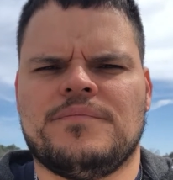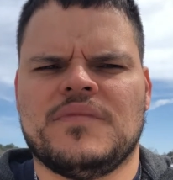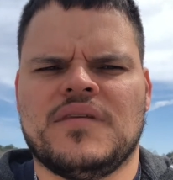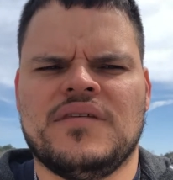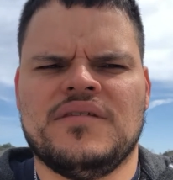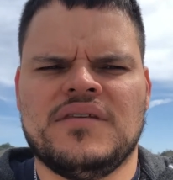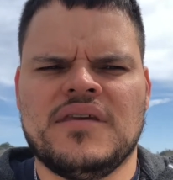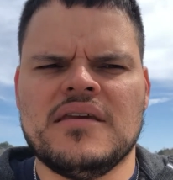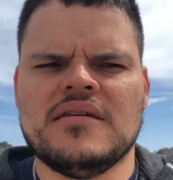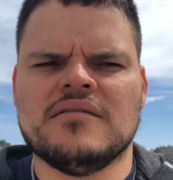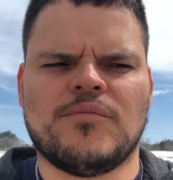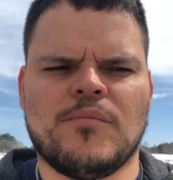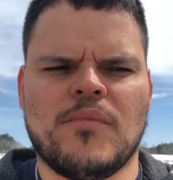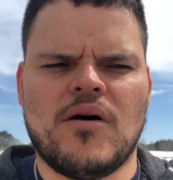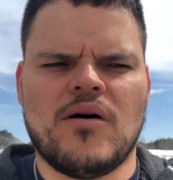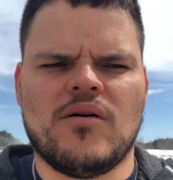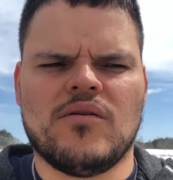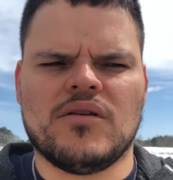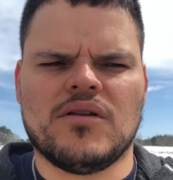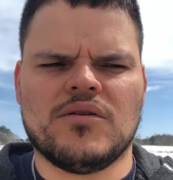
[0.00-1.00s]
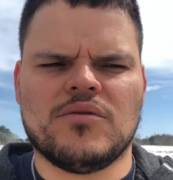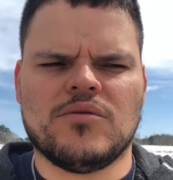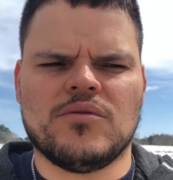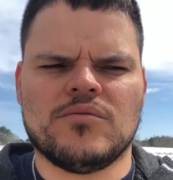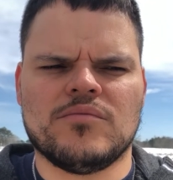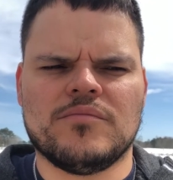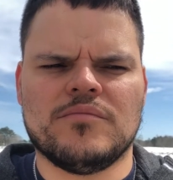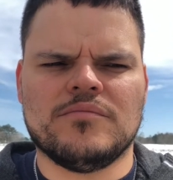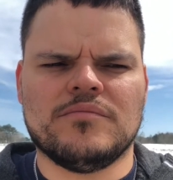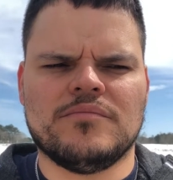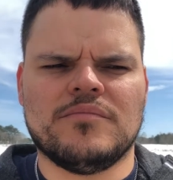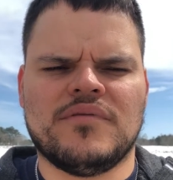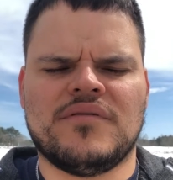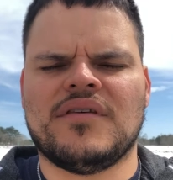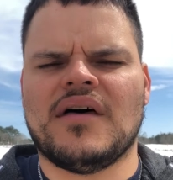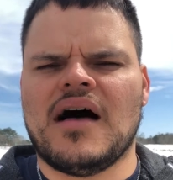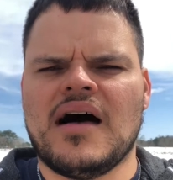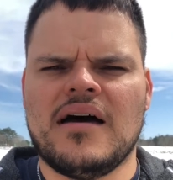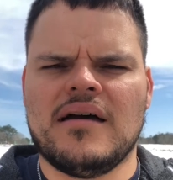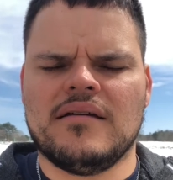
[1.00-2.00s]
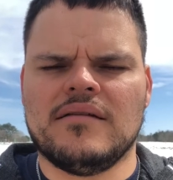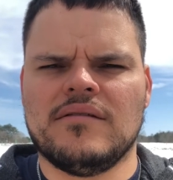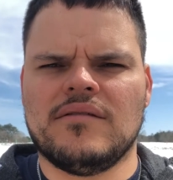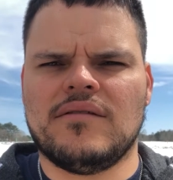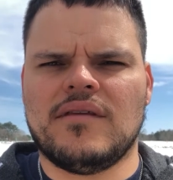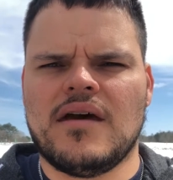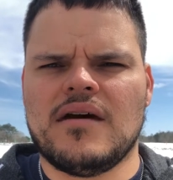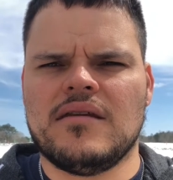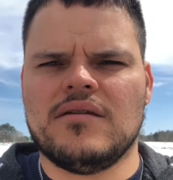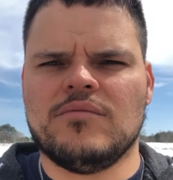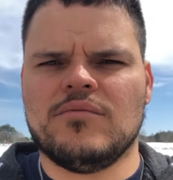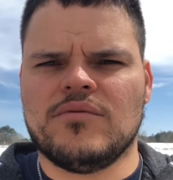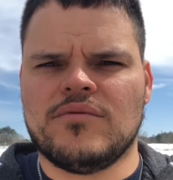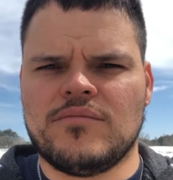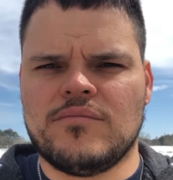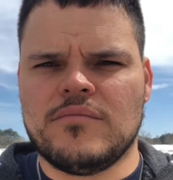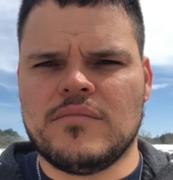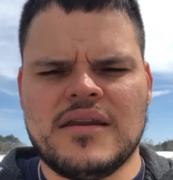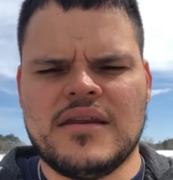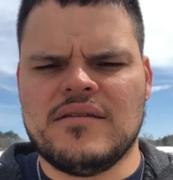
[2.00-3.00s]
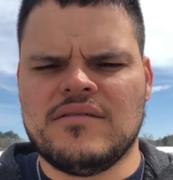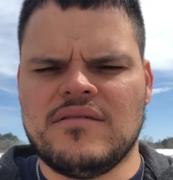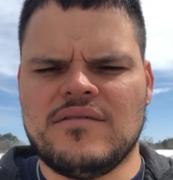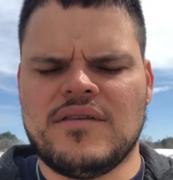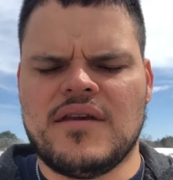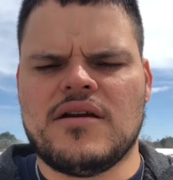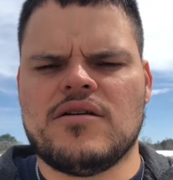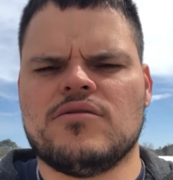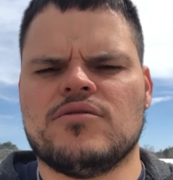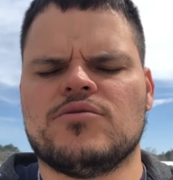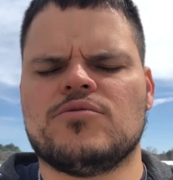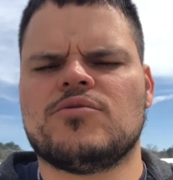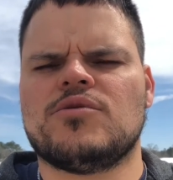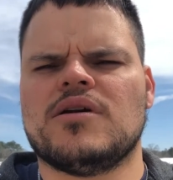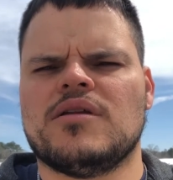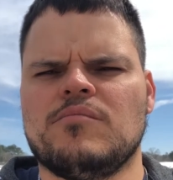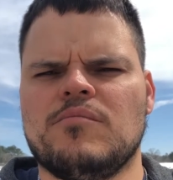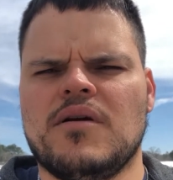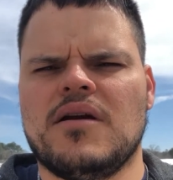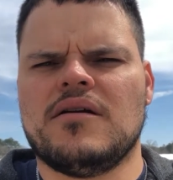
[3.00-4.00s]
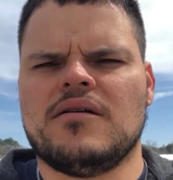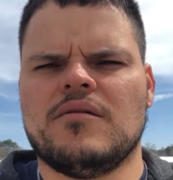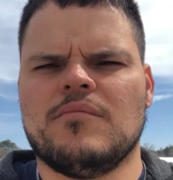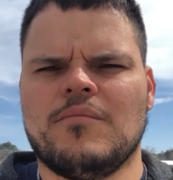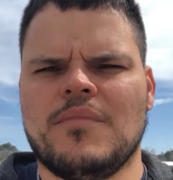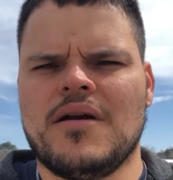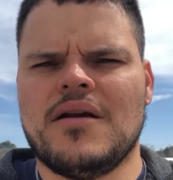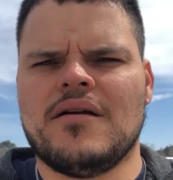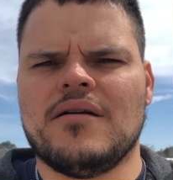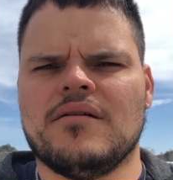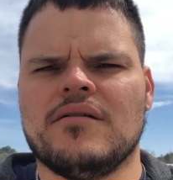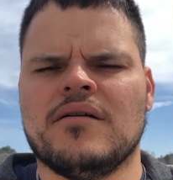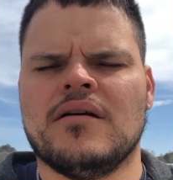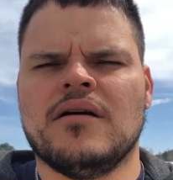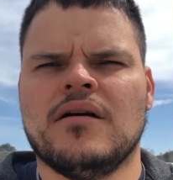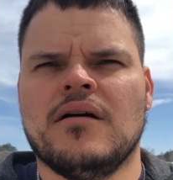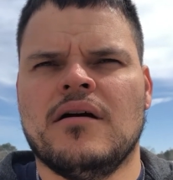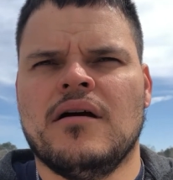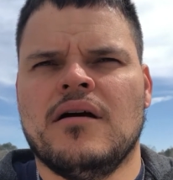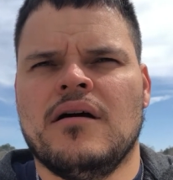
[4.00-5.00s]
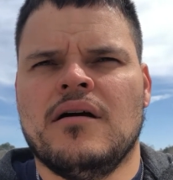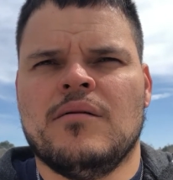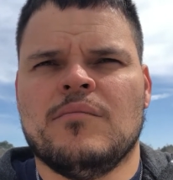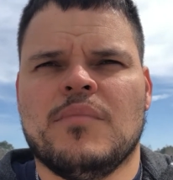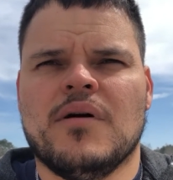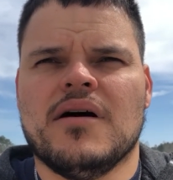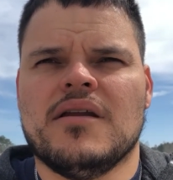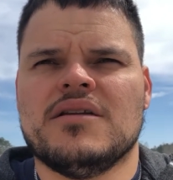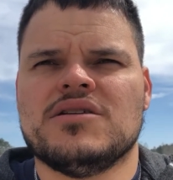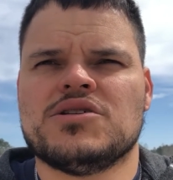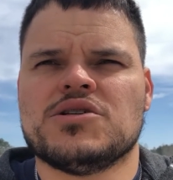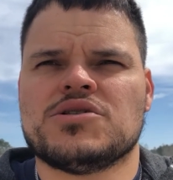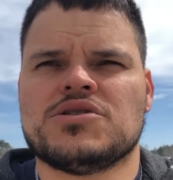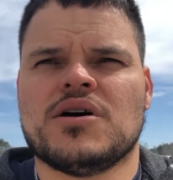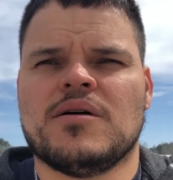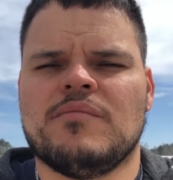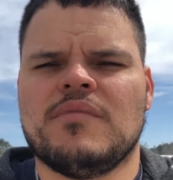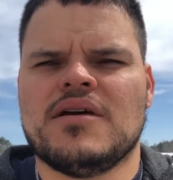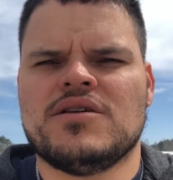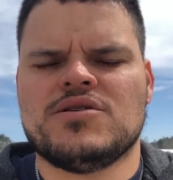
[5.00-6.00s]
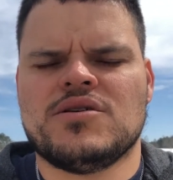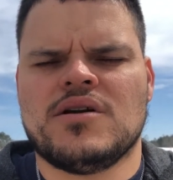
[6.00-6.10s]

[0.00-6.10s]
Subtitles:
see small little signs that it was any of these areas were getting bigger and bigger. But it's just something that